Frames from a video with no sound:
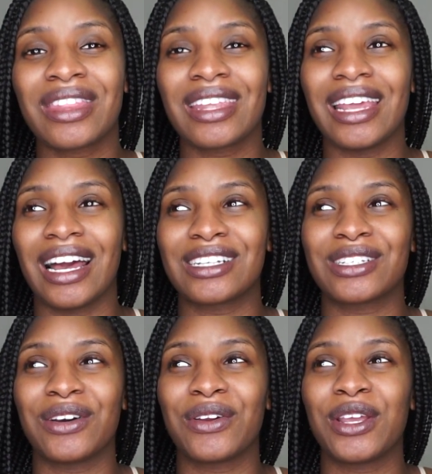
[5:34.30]
Yeah,
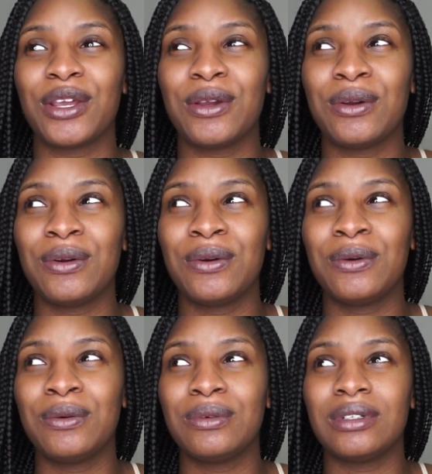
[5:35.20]
so
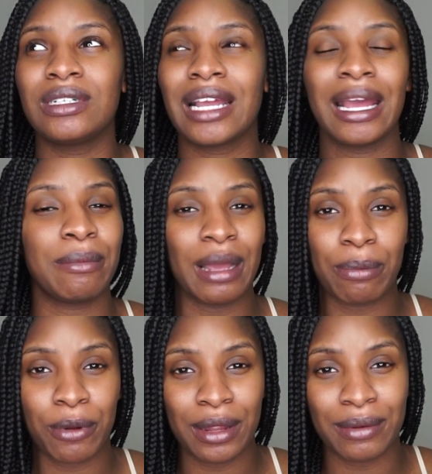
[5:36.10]
you can't be
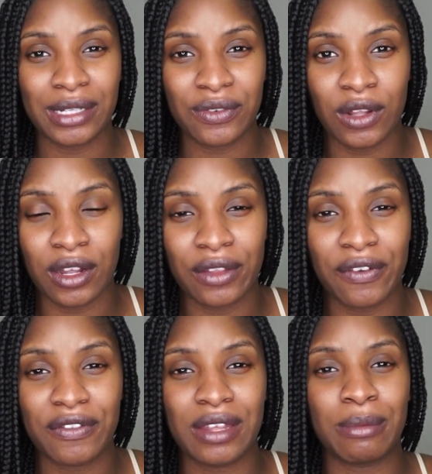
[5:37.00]
at parade rest for longer than
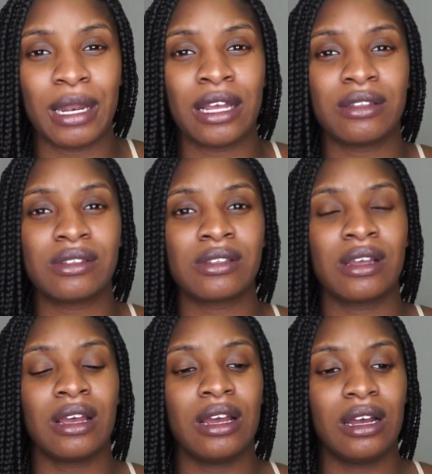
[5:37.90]
15 minutes.
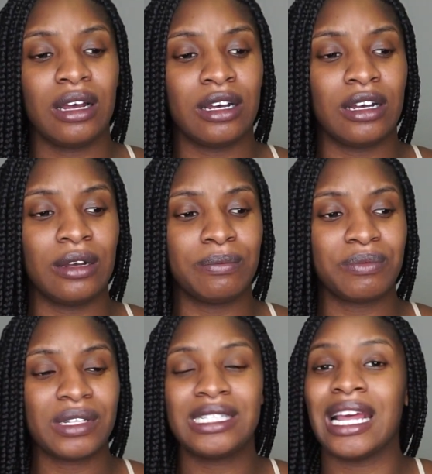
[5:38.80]

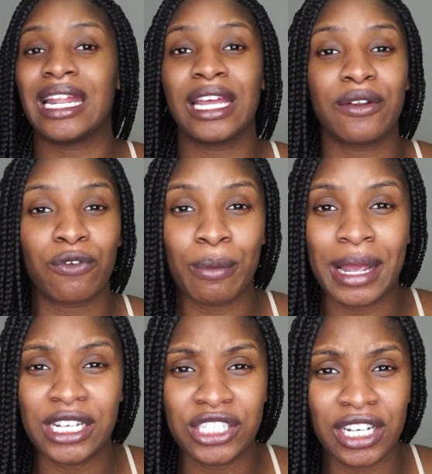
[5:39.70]
Standing in a
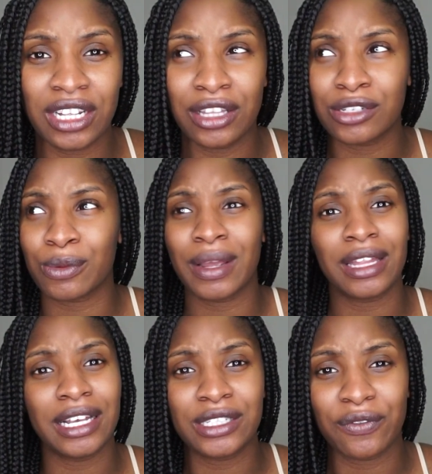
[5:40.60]
formation, there's a
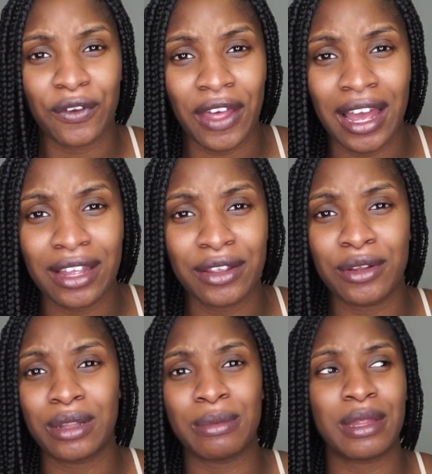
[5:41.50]
regulation for that. You can
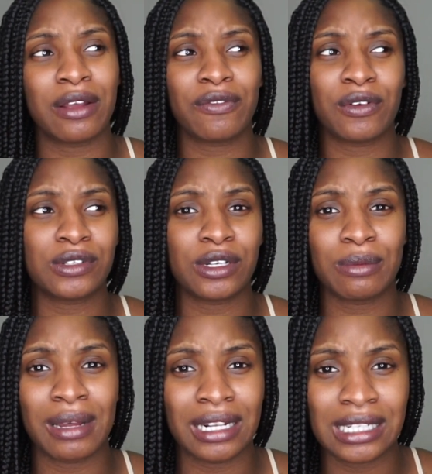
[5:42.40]
only be there for a certain
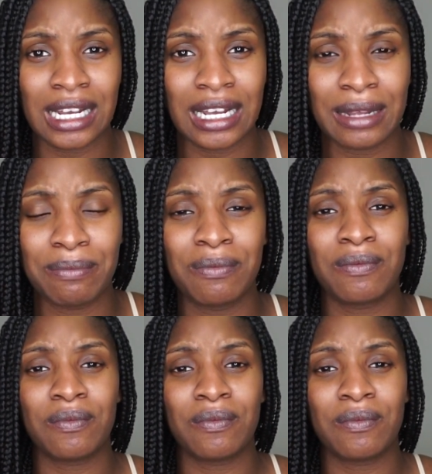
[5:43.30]
amount of time.